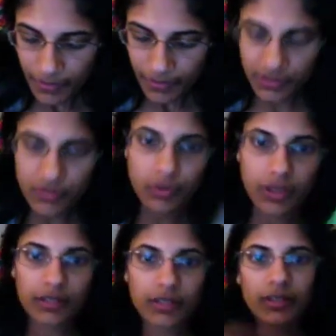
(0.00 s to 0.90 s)
This
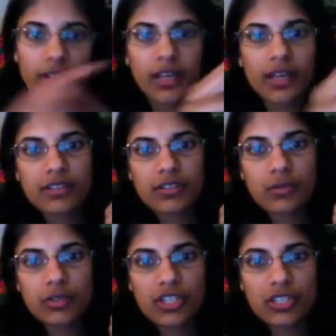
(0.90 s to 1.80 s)
one had a
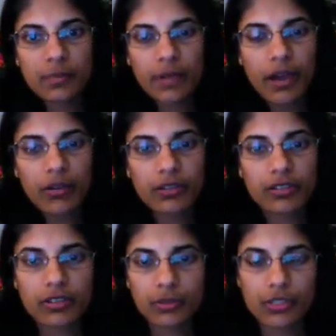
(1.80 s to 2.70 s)
squishy spout,
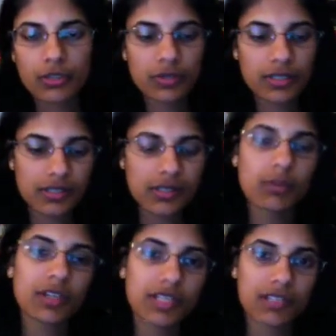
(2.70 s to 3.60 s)
which was
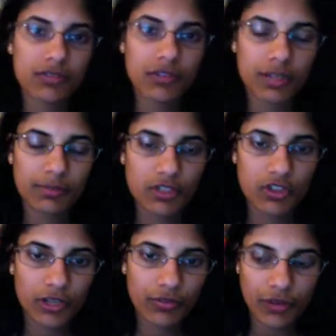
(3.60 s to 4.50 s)
somewhat easy for him to
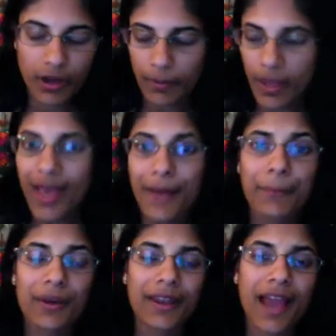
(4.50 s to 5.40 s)
drink from,
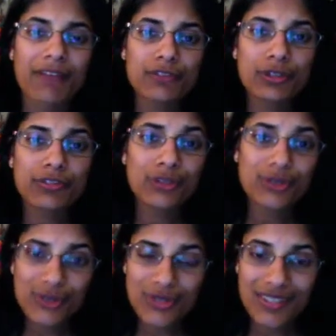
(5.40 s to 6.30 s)
but after a few
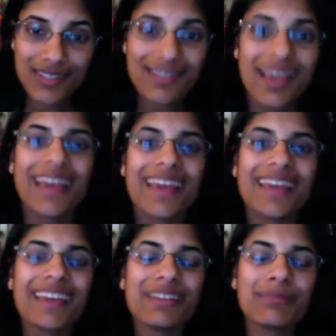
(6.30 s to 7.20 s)
uses,
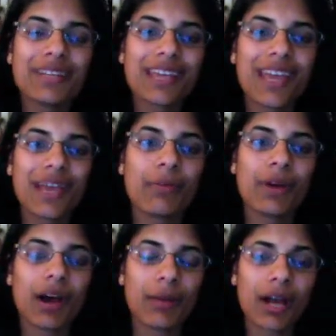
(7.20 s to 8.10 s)
it became
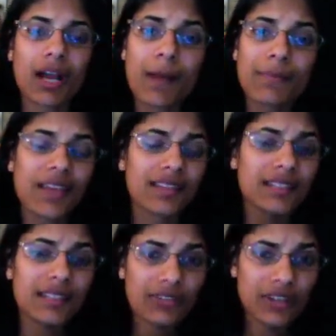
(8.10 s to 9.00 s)
a cup that
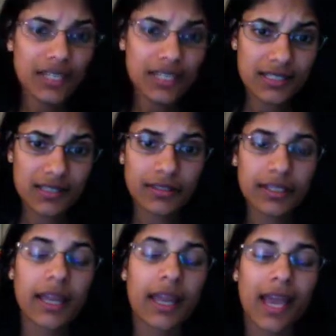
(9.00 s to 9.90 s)
leaked very
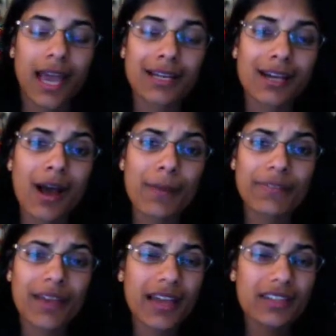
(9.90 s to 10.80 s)
easily and a cup
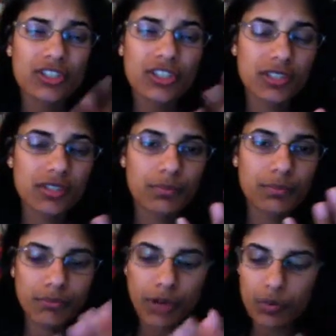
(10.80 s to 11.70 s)
that just
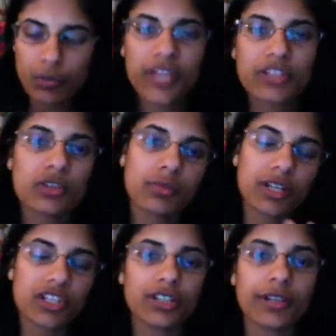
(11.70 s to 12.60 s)
brought way too
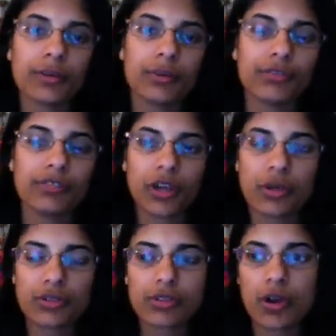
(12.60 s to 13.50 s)
much liquid flow,
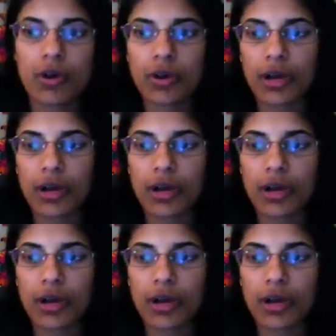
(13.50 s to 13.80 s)
so